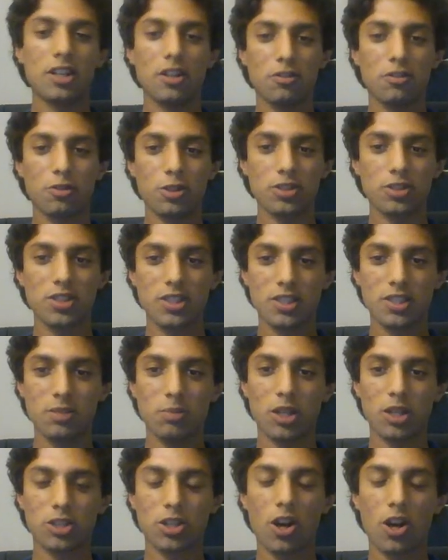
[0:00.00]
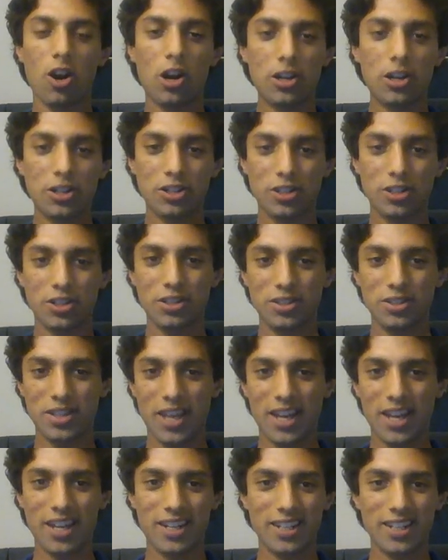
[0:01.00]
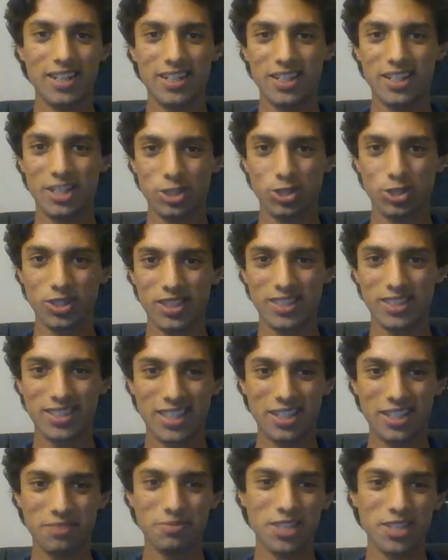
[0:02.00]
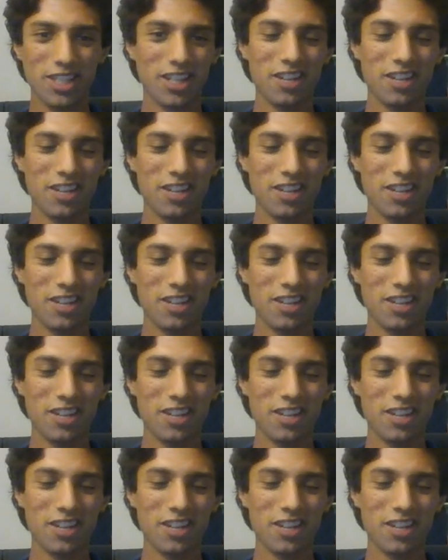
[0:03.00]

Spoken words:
Now, of course, this is much harder than it initially seems.